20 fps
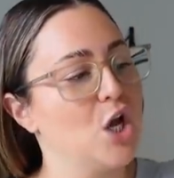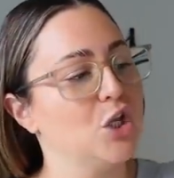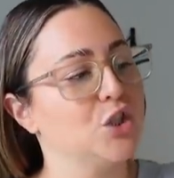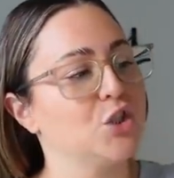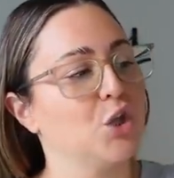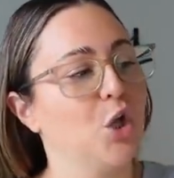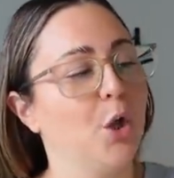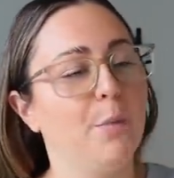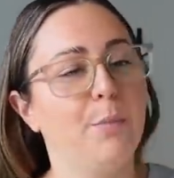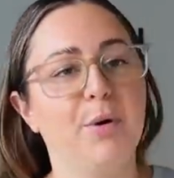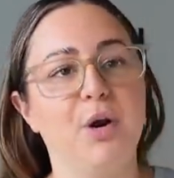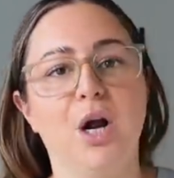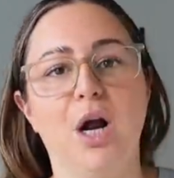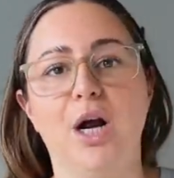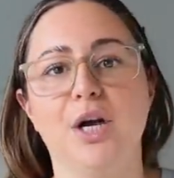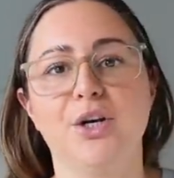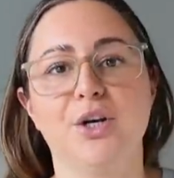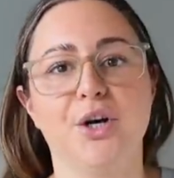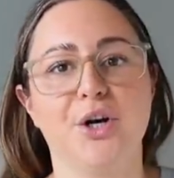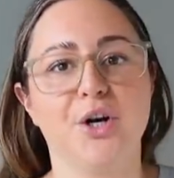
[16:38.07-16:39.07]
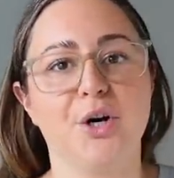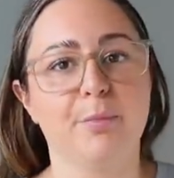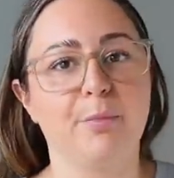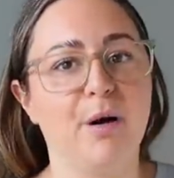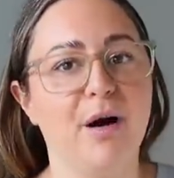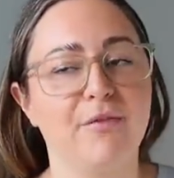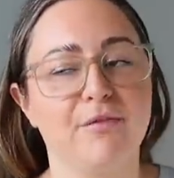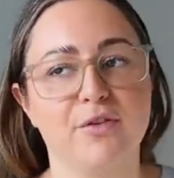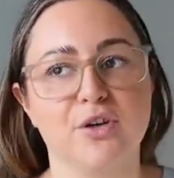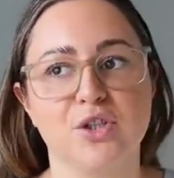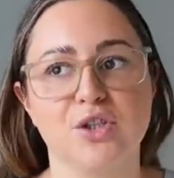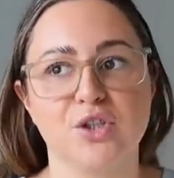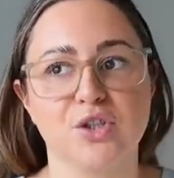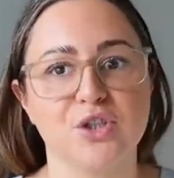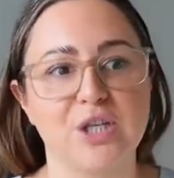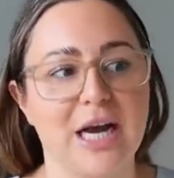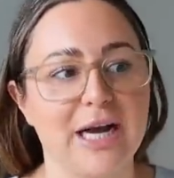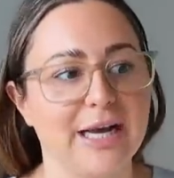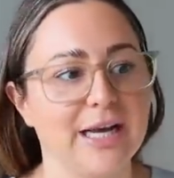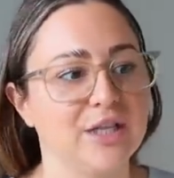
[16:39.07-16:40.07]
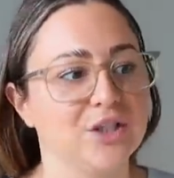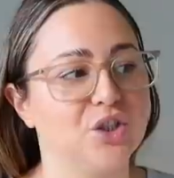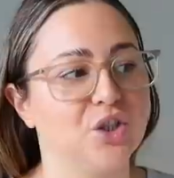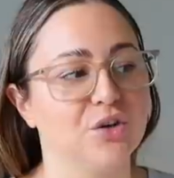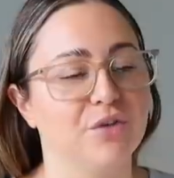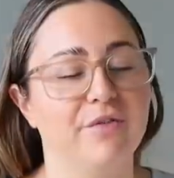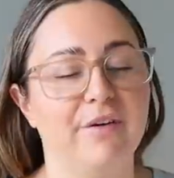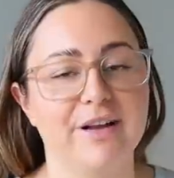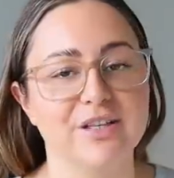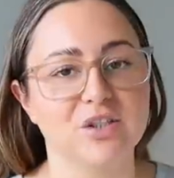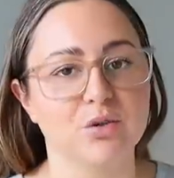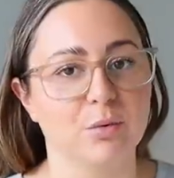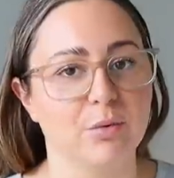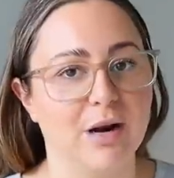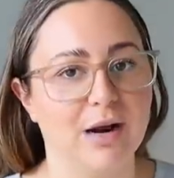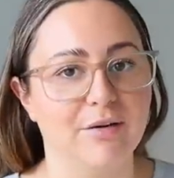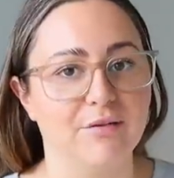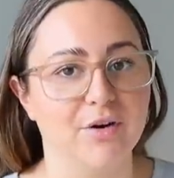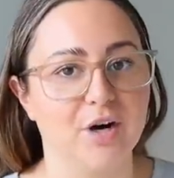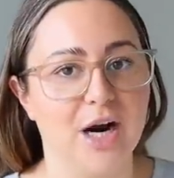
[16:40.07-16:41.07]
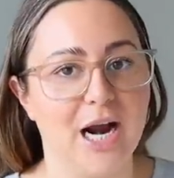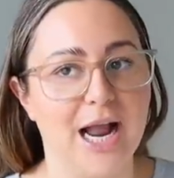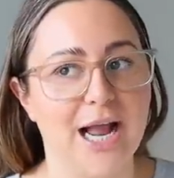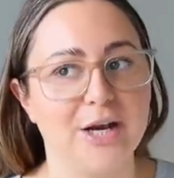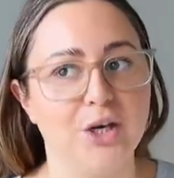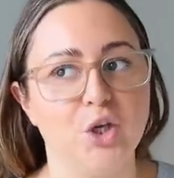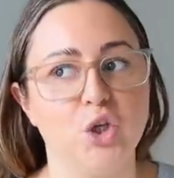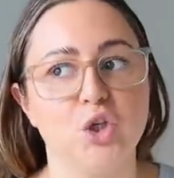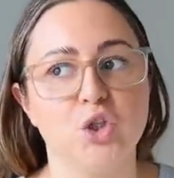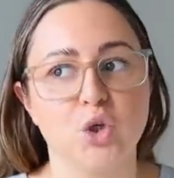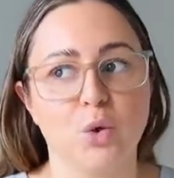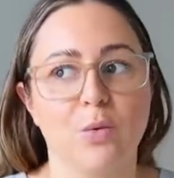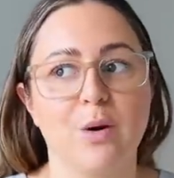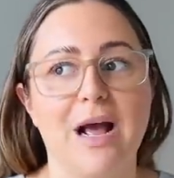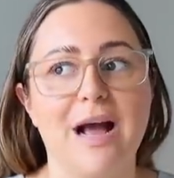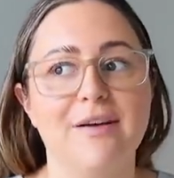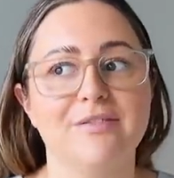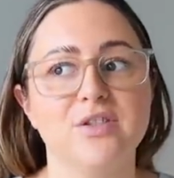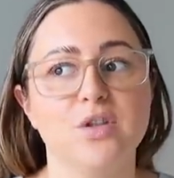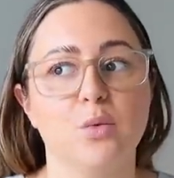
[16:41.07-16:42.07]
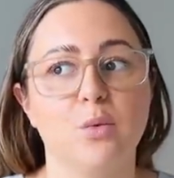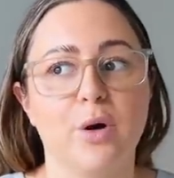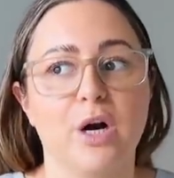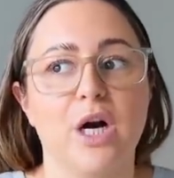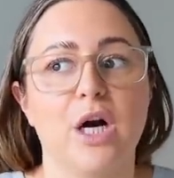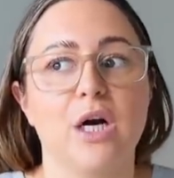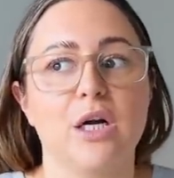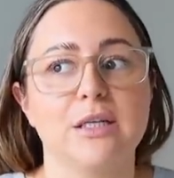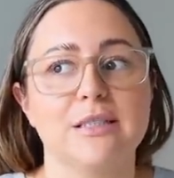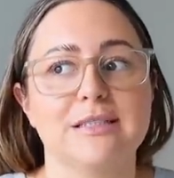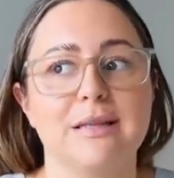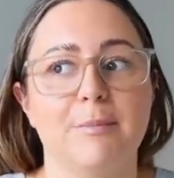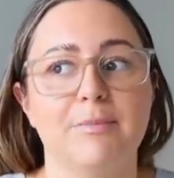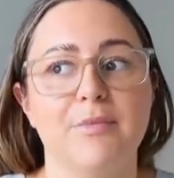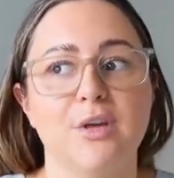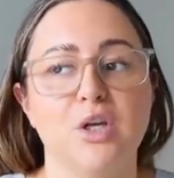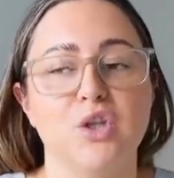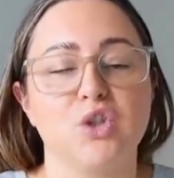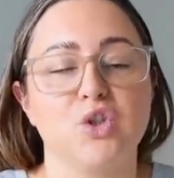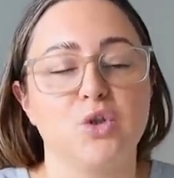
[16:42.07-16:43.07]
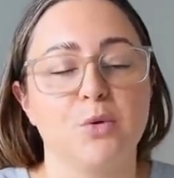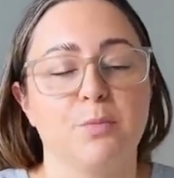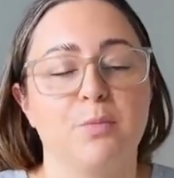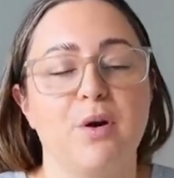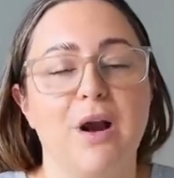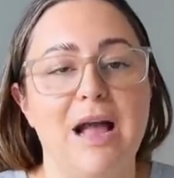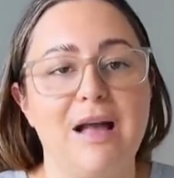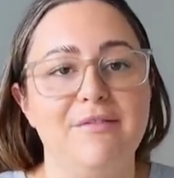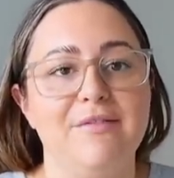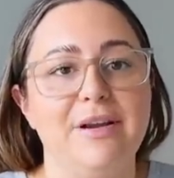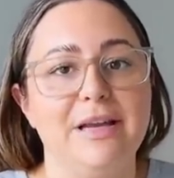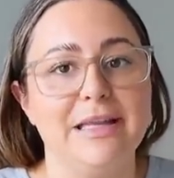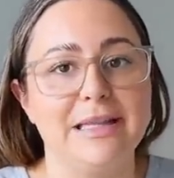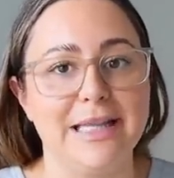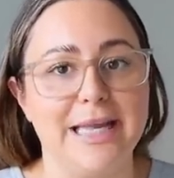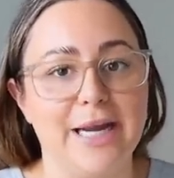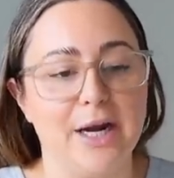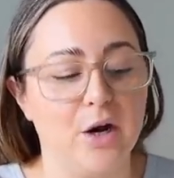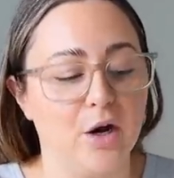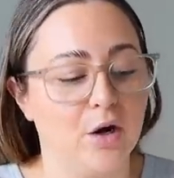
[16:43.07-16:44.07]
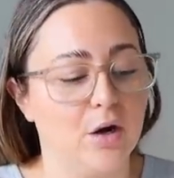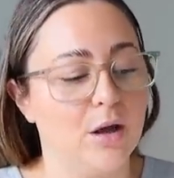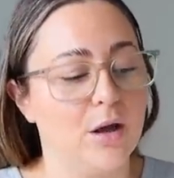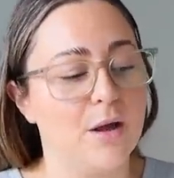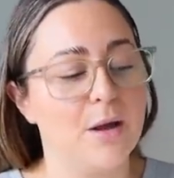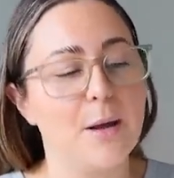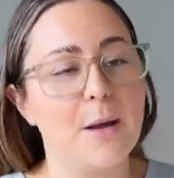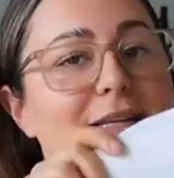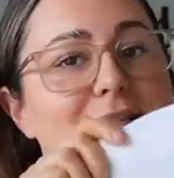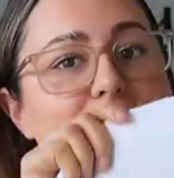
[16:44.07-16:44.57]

So you put it under your puffers, your jackets, your vests, or whatever, and you don't have to wear something super heavy and layered.